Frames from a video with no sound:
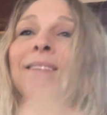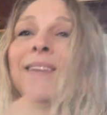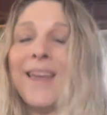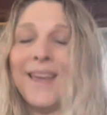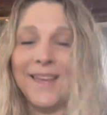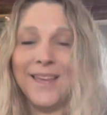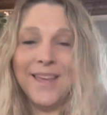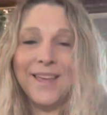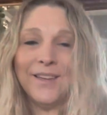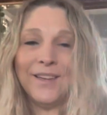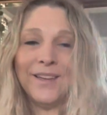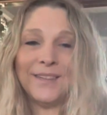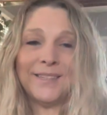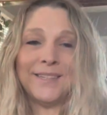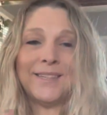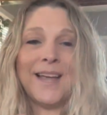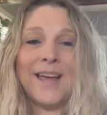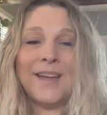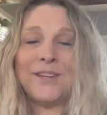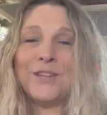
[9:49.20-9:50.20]
okay, it's a
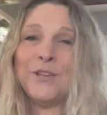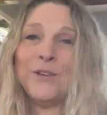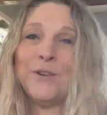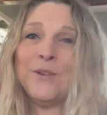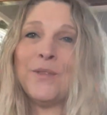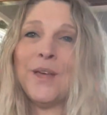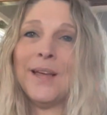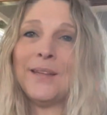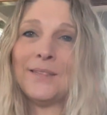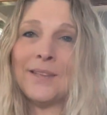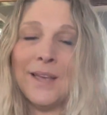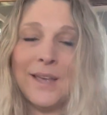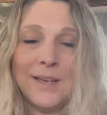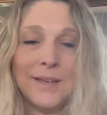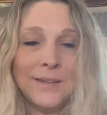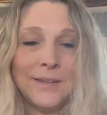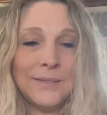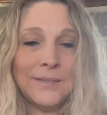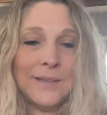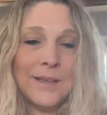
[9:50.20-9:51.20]
tattoo that
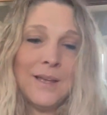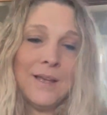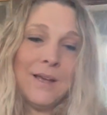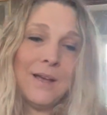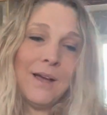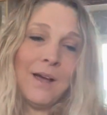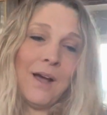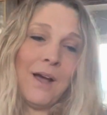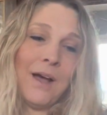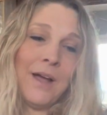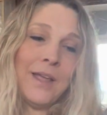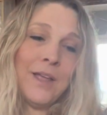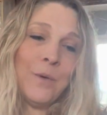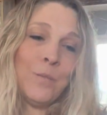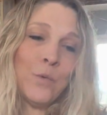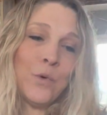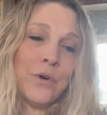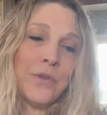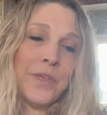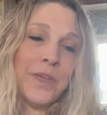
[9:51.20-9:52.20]
says, I am
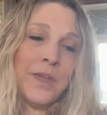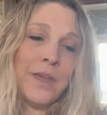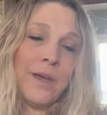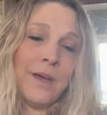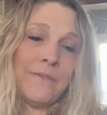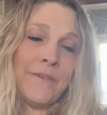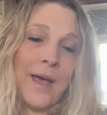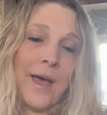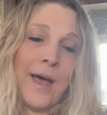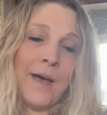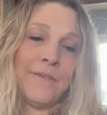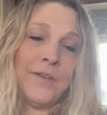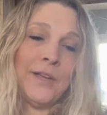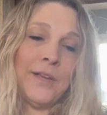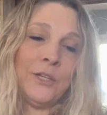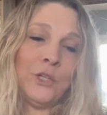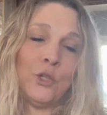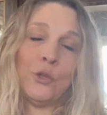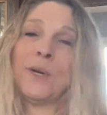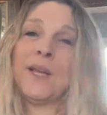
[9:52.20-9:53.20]
worthy of
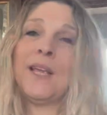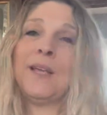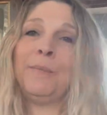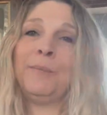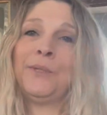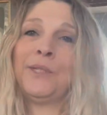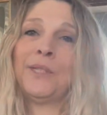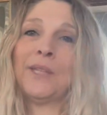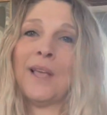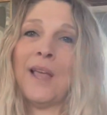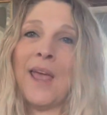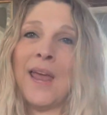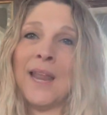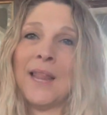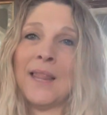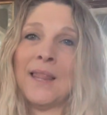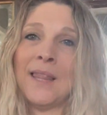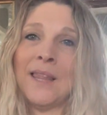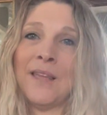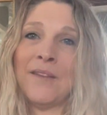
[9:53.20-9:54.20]
having dreams
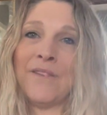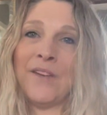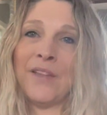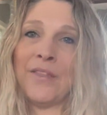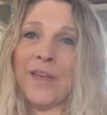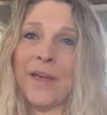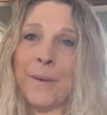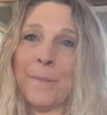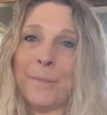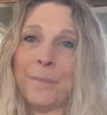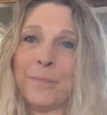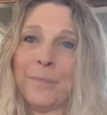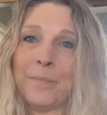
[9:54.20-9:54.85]
and living them.